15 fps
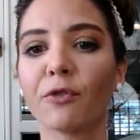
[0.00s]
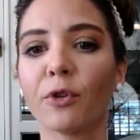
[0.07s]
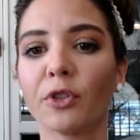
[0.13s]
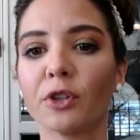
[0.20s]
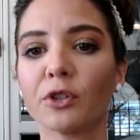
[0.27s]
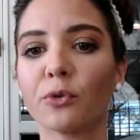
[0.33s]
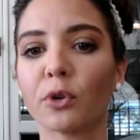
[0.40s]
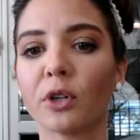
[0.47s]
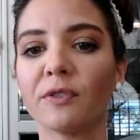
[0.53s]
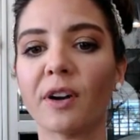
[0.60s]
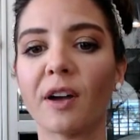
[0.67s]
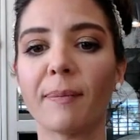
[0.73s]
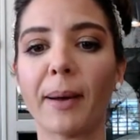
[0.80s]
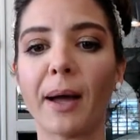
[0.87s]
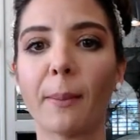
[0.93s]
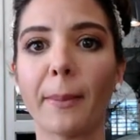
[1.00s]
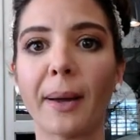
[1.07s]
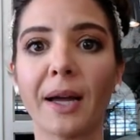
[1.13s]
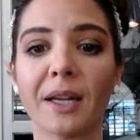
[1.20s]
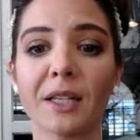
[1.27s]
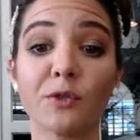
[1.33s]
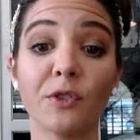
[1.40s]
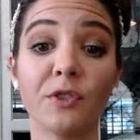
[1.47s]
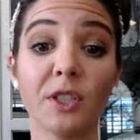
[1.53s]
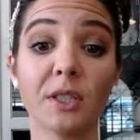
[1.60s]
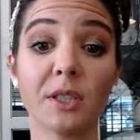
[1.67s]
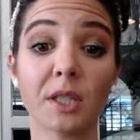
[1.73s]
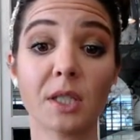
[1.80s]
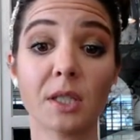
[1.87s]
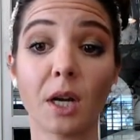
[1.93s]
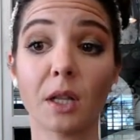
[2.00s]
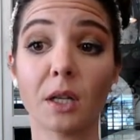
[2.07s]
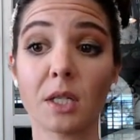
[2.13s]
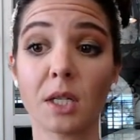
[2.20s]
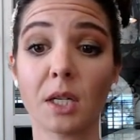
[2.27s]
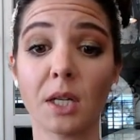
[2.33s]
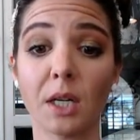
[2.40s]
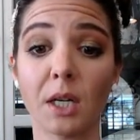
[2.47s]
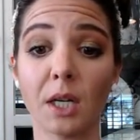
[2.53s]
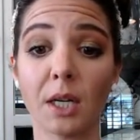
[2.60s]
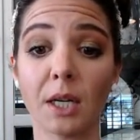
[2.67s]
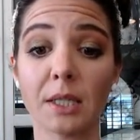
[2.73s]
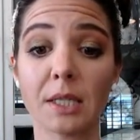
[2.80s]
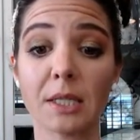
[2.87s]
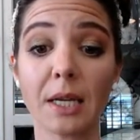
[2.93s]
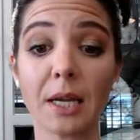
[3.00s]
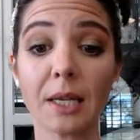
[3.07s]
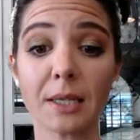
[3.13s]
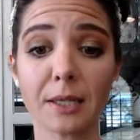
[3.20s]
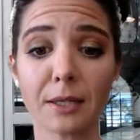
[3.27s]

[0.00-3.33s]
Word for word: For this 45 pound bag, it's $56.99.